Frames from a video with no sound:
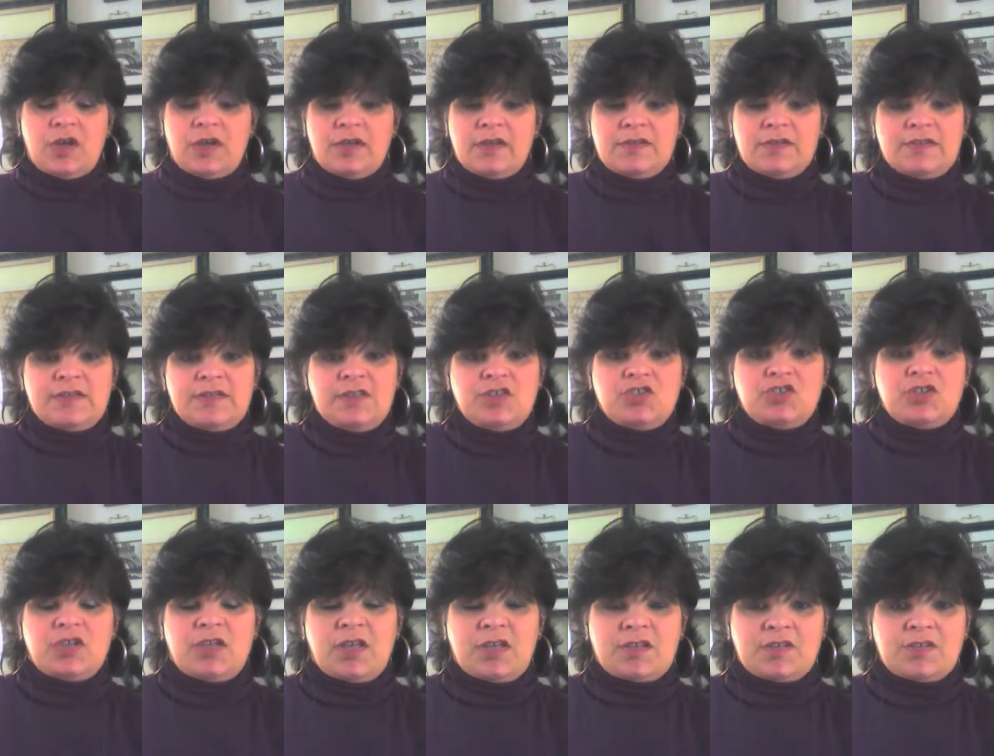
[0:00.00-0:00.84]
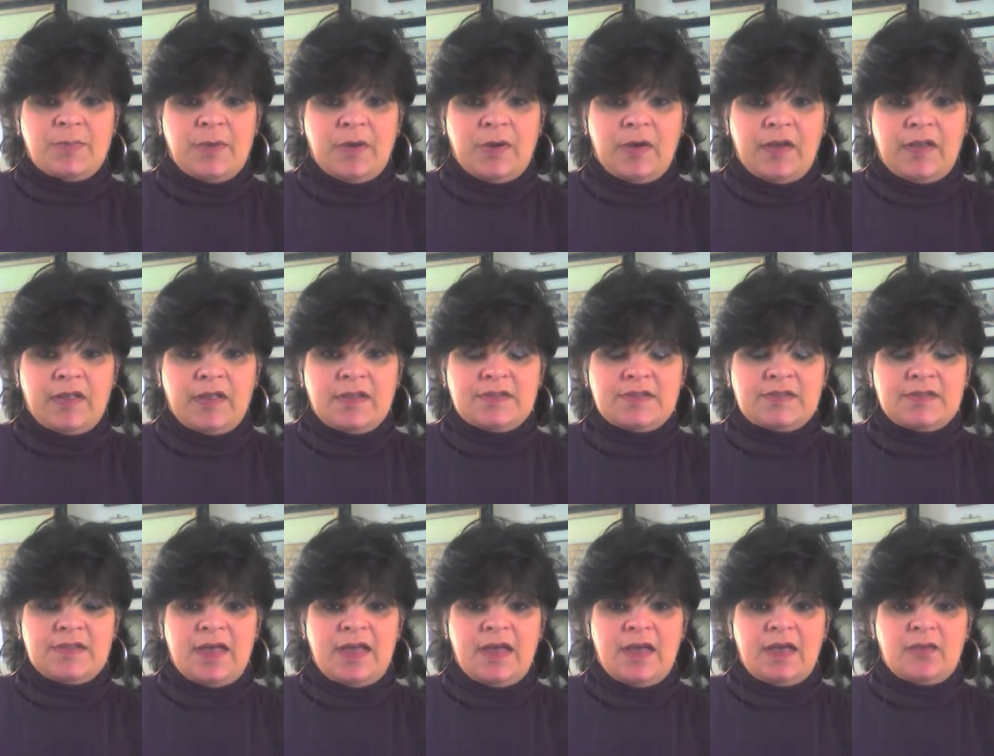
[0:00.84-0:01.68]
uh, teaching
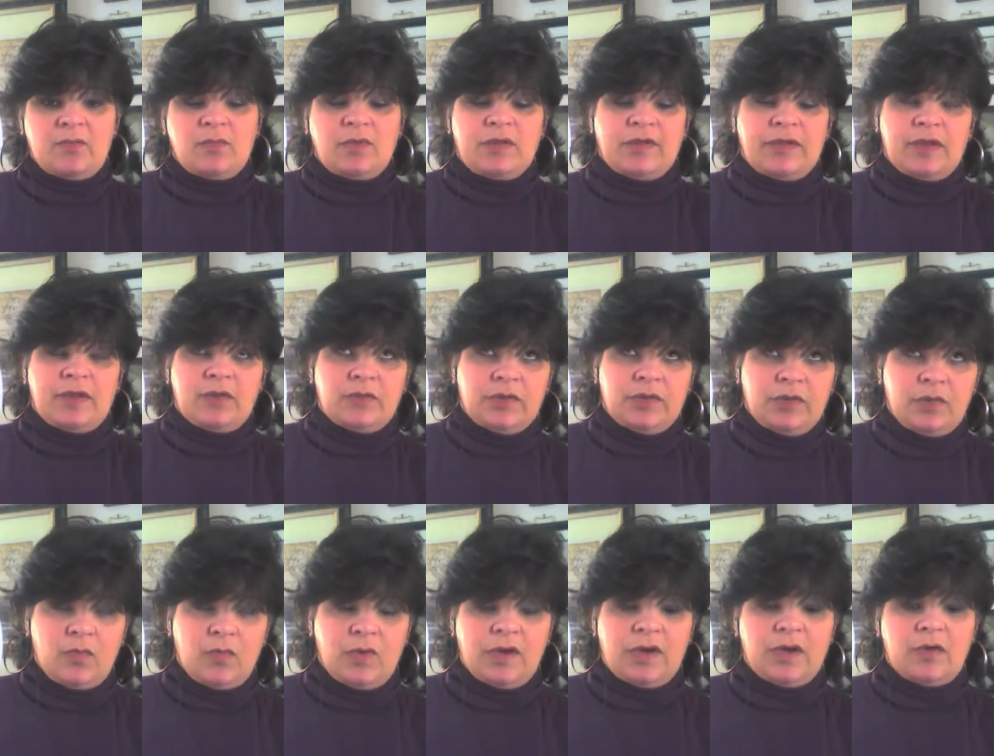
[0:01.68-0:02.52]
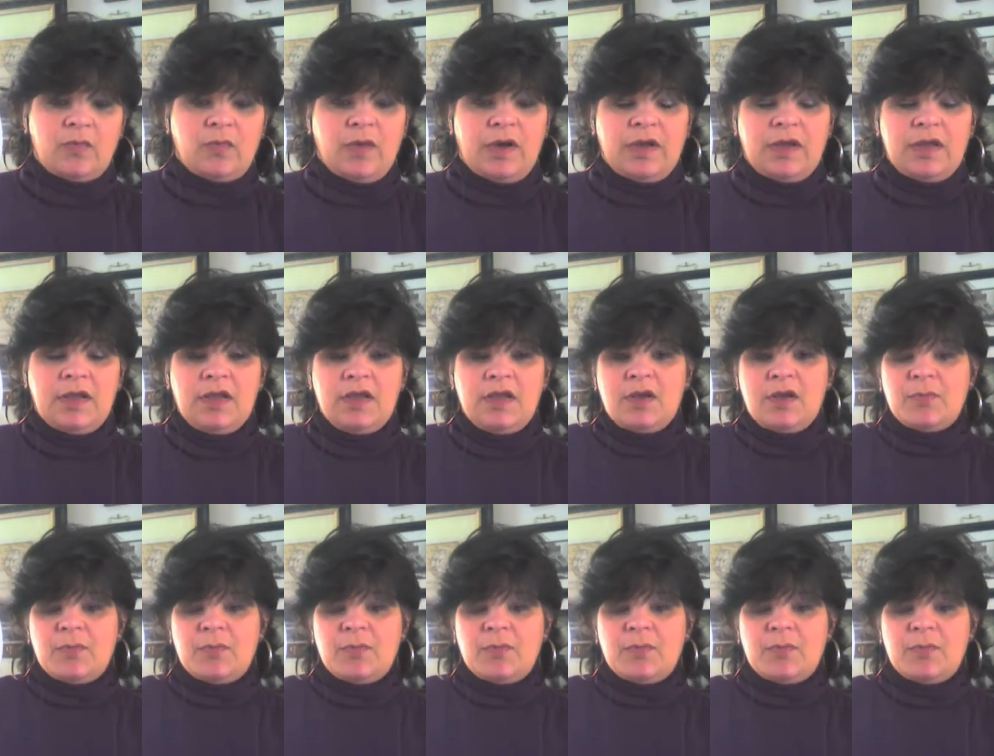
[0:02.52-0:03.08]
experience that well not really one-on-one